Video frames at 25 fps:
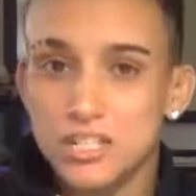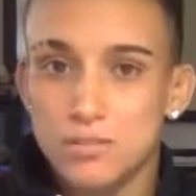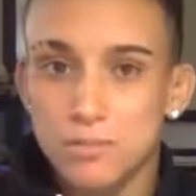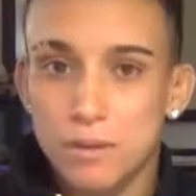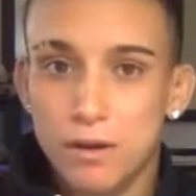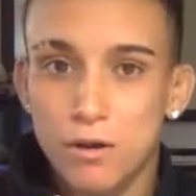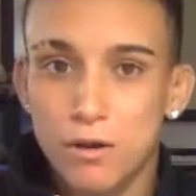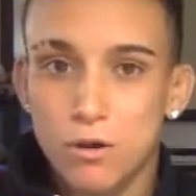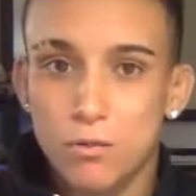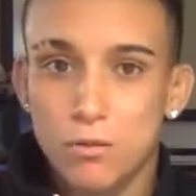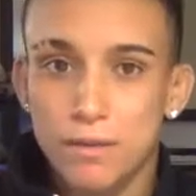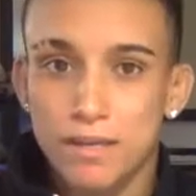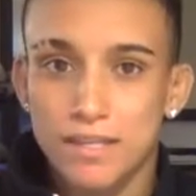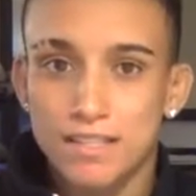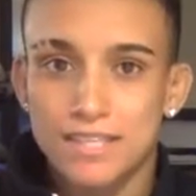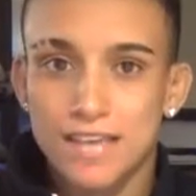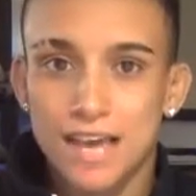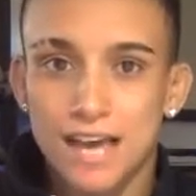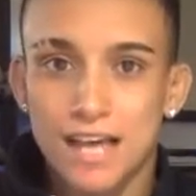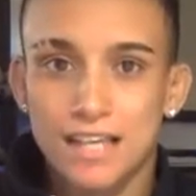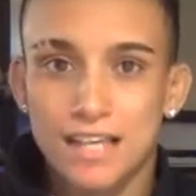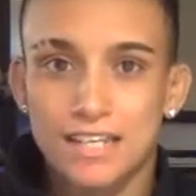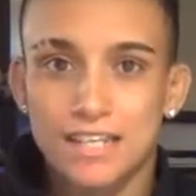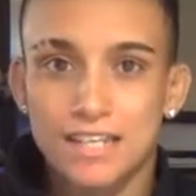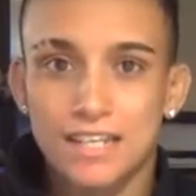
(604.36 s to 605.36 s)
my whole
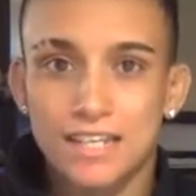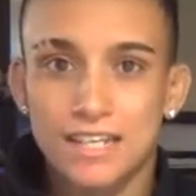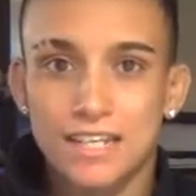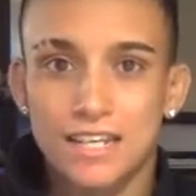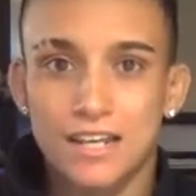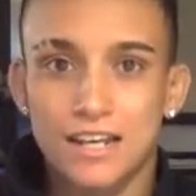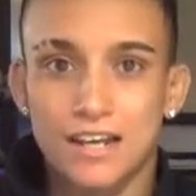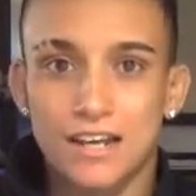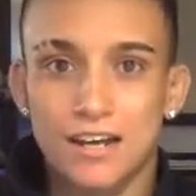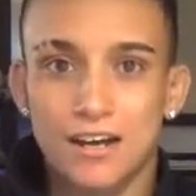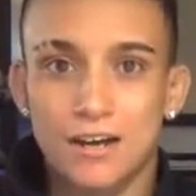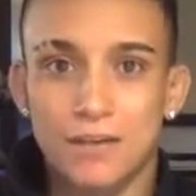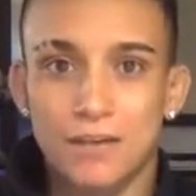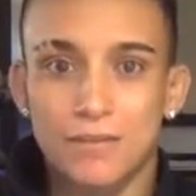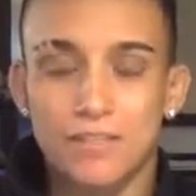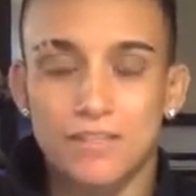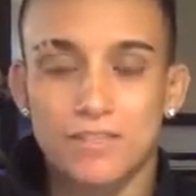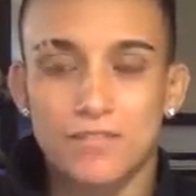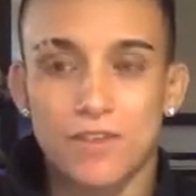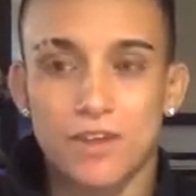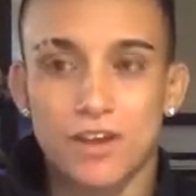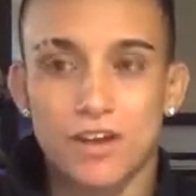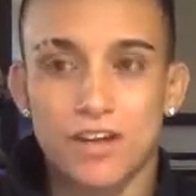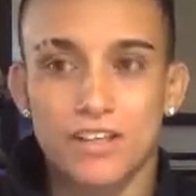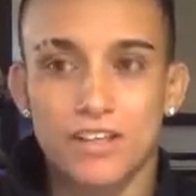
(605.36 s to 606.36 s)
mentality as
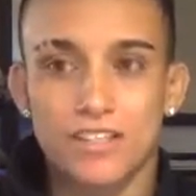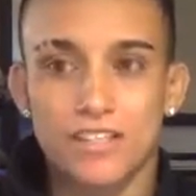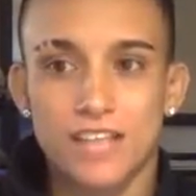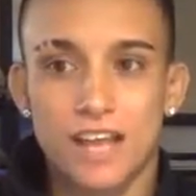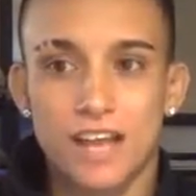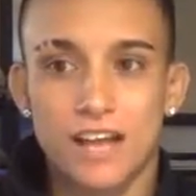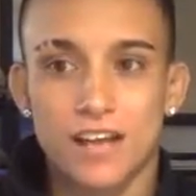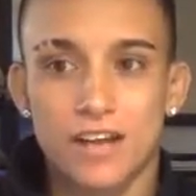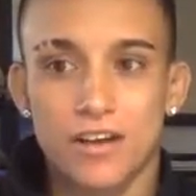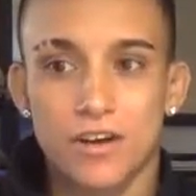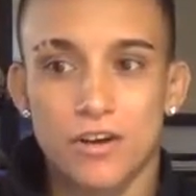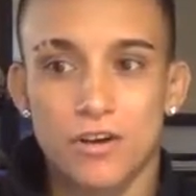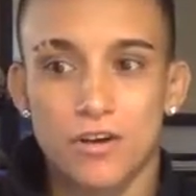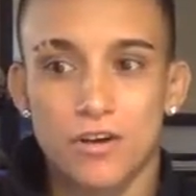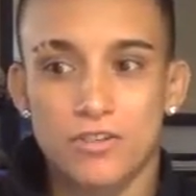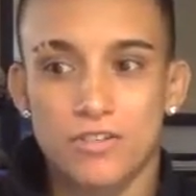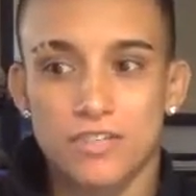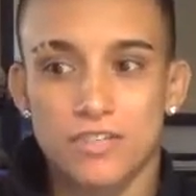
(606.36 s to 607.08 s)
far as that goes.